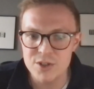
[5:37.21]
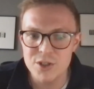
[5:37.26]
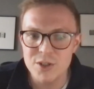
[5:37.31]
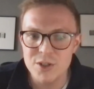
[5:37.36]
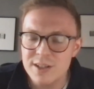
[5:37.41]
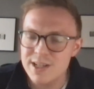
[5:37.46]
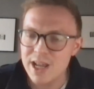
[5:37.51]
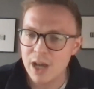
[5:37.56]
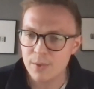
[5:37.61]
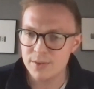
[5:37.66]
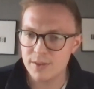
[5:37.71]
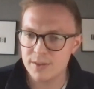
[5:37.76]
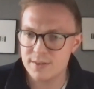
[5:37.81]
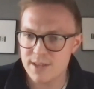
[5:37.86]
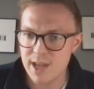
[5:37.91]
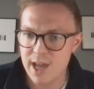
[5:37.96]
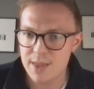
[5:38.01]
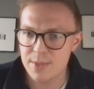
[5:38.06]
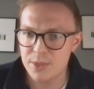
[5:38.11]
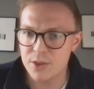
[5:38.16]
you can now
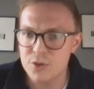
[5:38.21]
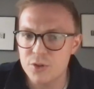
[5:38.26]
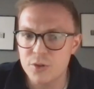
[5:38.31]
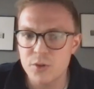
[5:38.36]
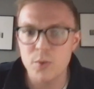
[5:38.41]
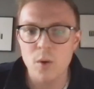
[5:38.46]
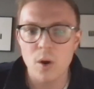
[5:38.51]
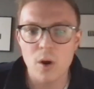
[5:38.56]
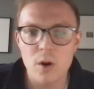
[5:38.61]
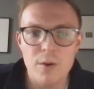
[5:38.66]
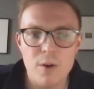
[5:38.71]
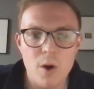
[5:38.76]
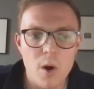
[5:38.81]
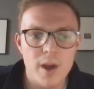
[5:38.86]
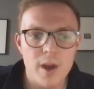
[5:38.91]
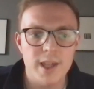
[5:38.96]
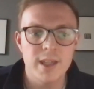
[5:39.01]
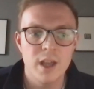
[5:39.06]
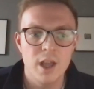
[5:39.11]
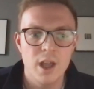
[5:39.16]
understand the true
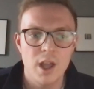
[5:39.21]
ROI